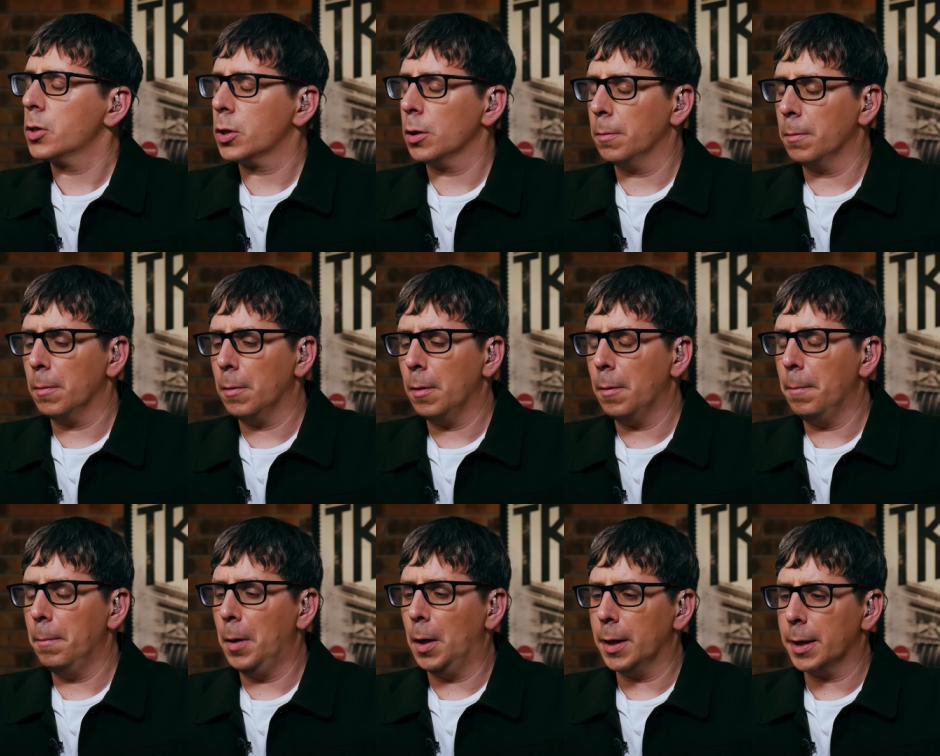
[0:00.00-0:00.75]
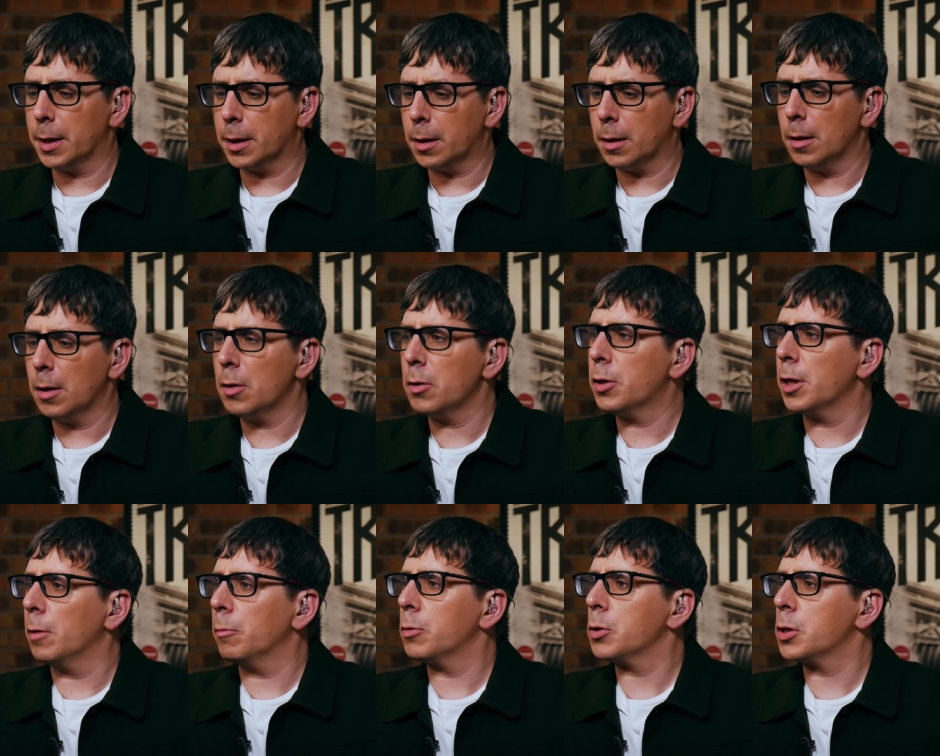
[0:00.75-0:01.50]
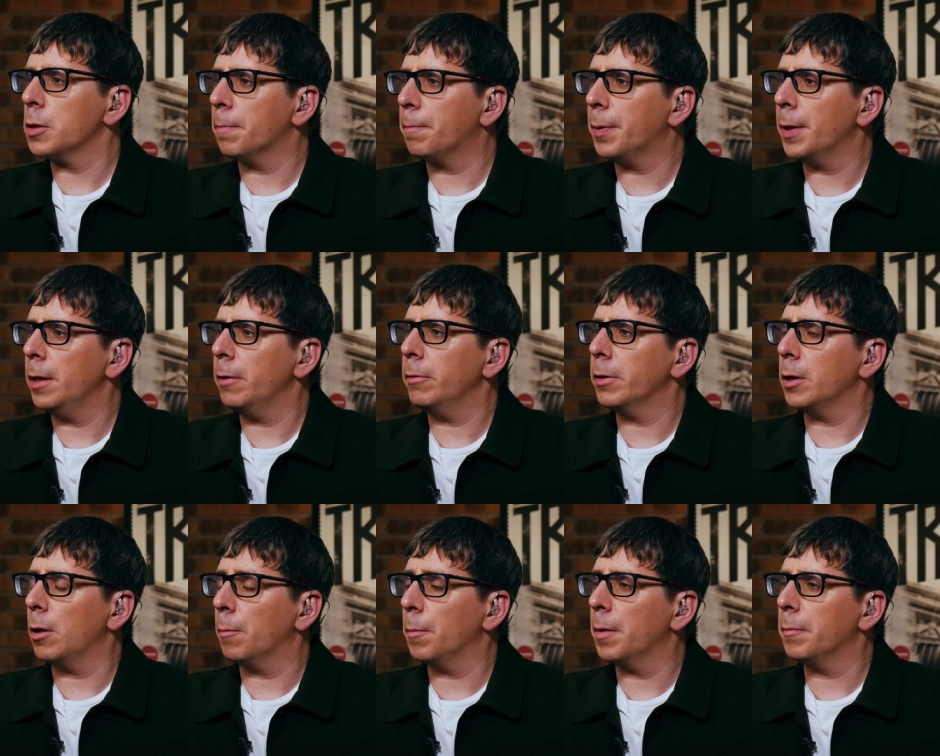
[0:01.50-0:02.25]
So, Mike, there was a
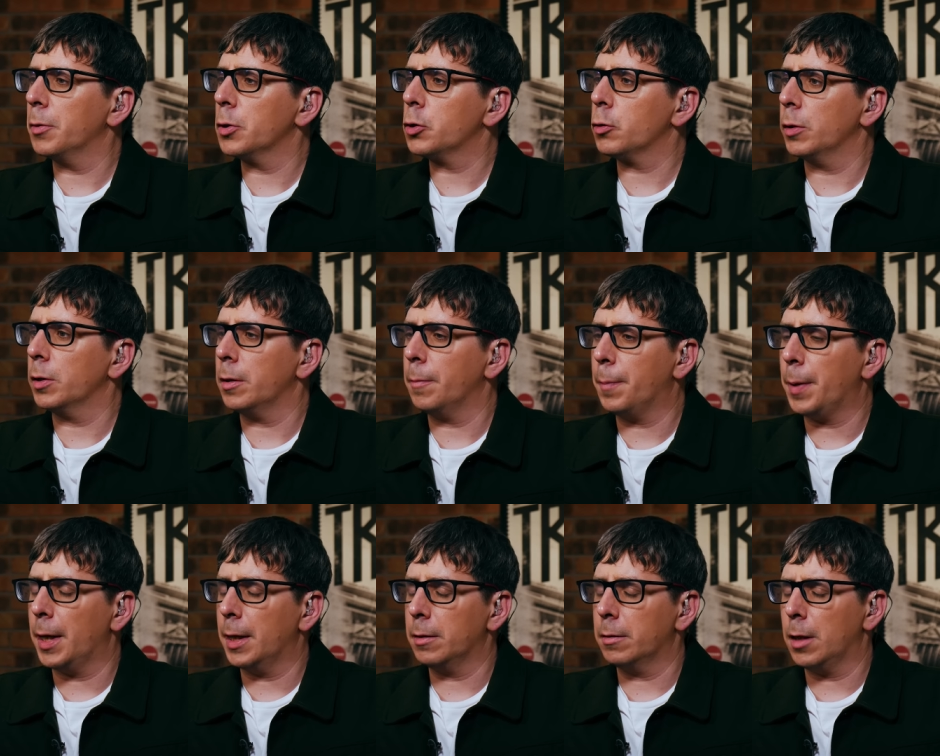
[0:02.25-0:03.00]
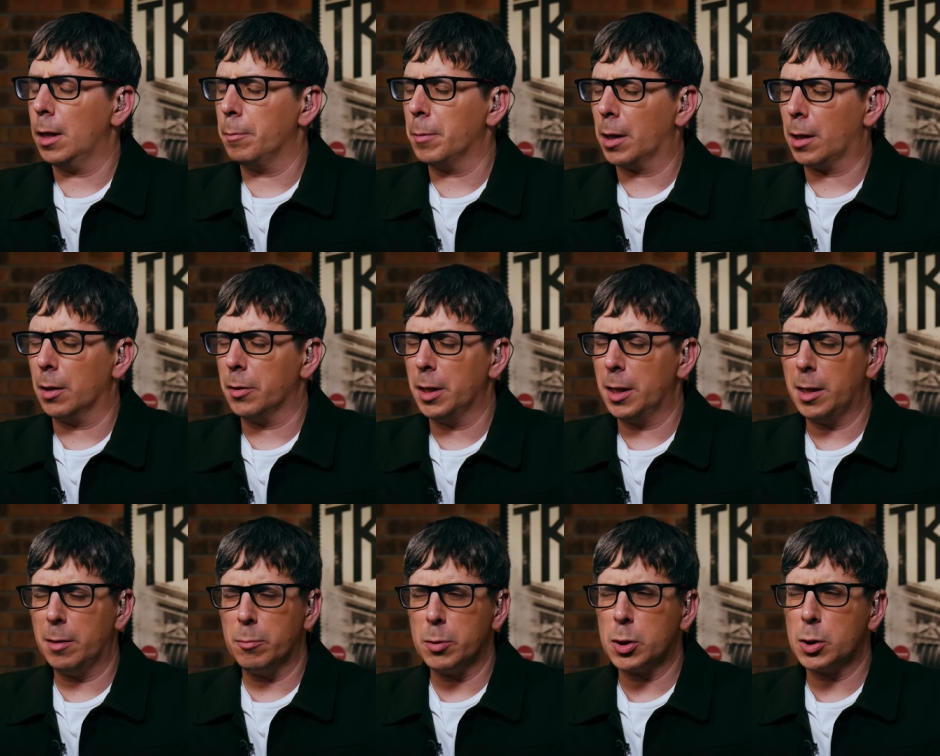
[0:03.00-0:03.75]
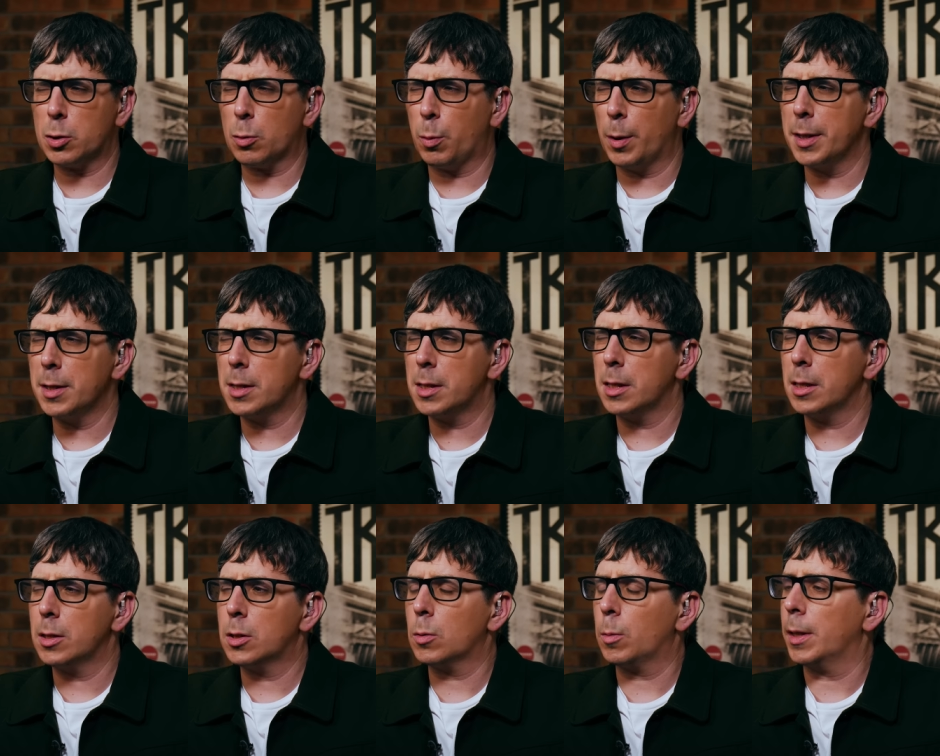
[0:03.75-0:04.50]
period I remember during the pandemic, I think it was
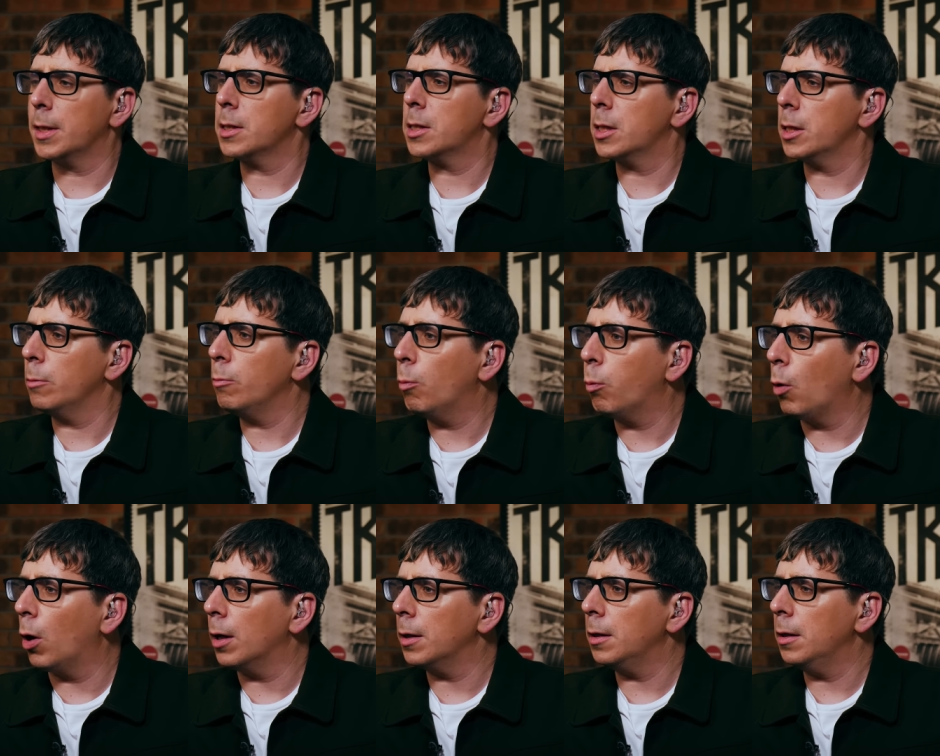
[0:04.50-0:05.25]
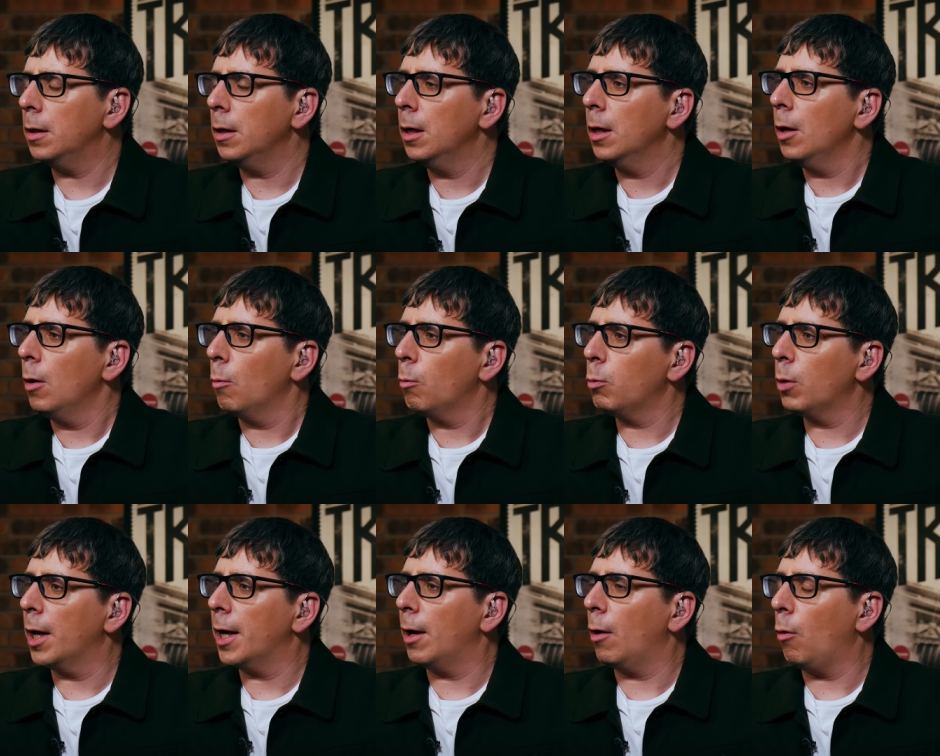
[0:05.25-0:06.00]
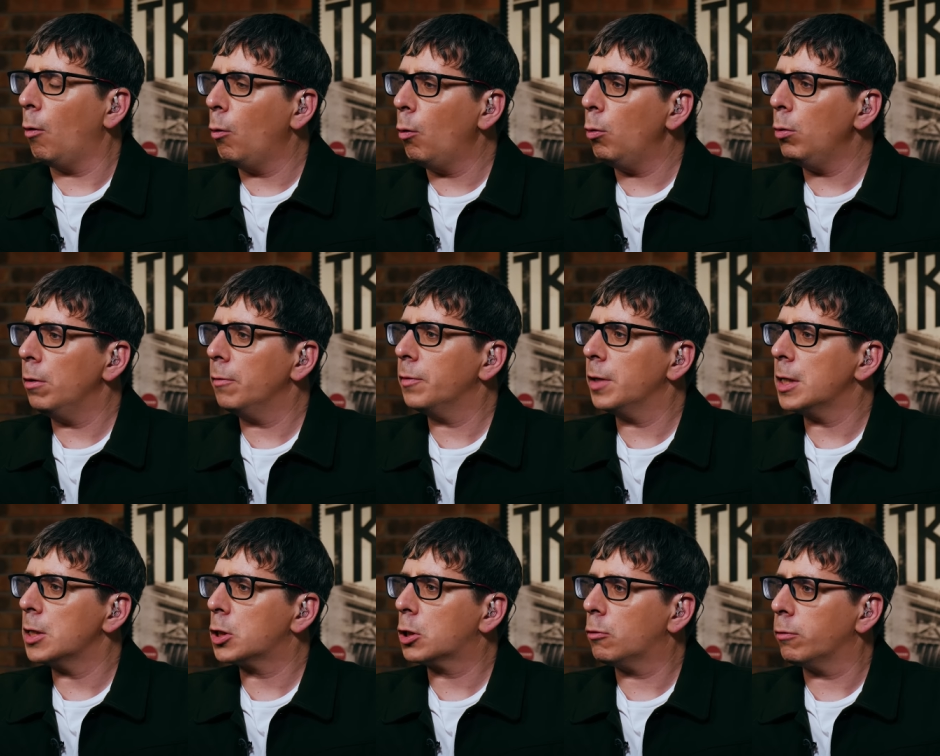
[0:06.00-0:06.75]
2021, where all of
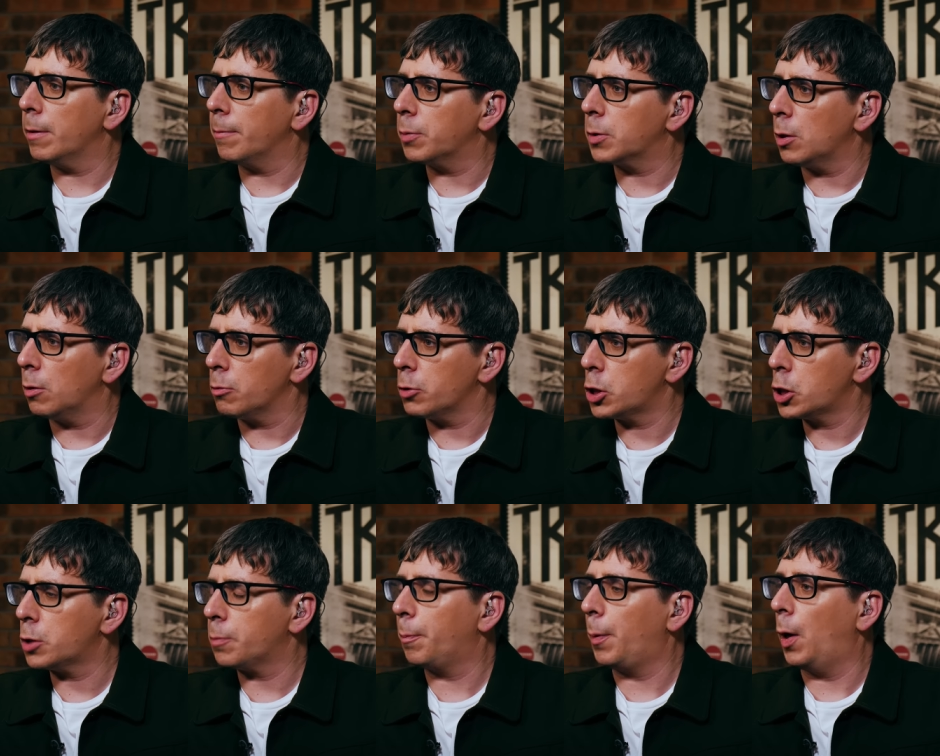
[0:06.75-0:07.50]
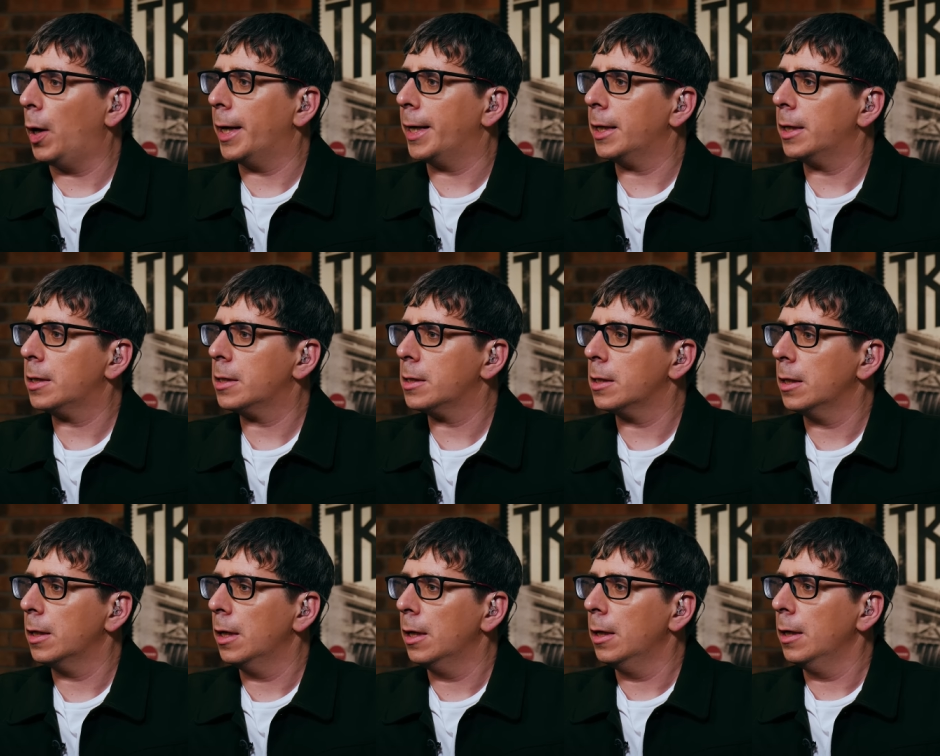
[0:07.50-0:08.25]
these cryptos spiked